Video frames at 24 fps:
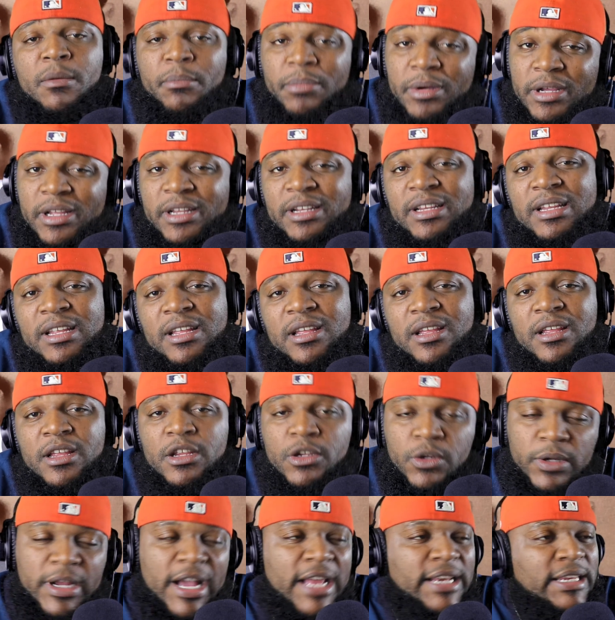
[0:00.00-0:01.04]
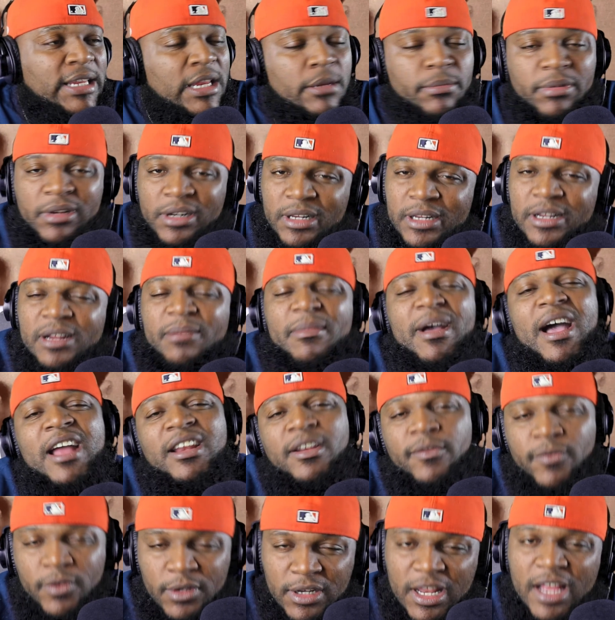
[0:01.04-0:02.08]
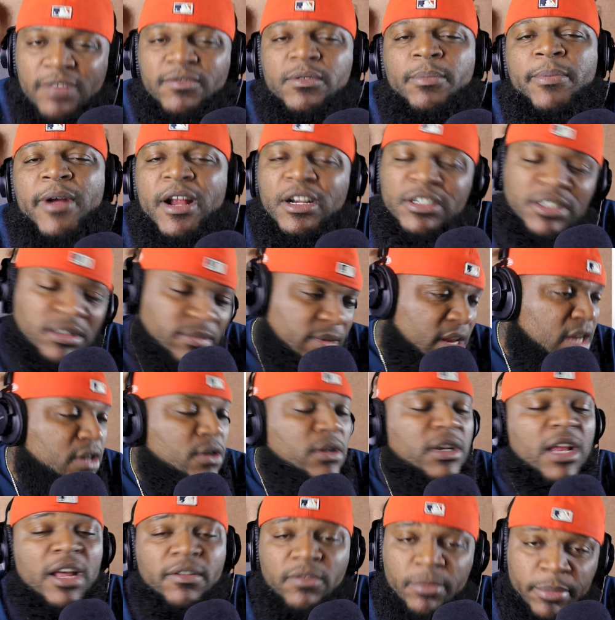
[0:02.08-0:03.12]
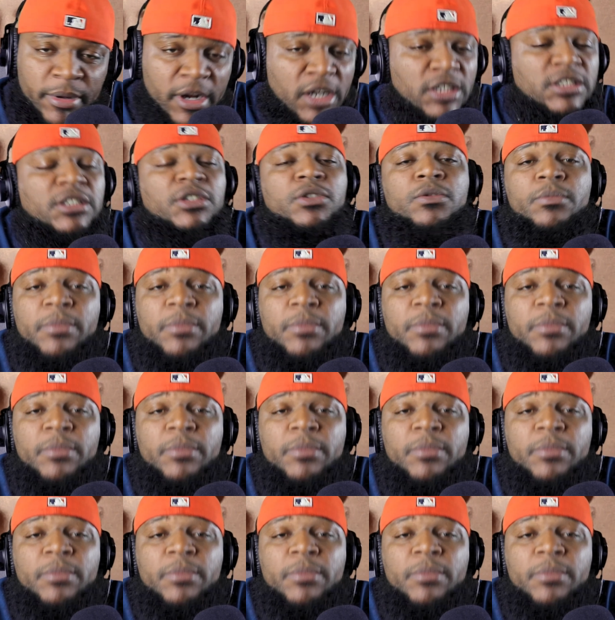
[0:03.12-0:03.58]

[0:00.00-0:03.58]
But you got to keep a clear mind. If you love a person, man, you love a person.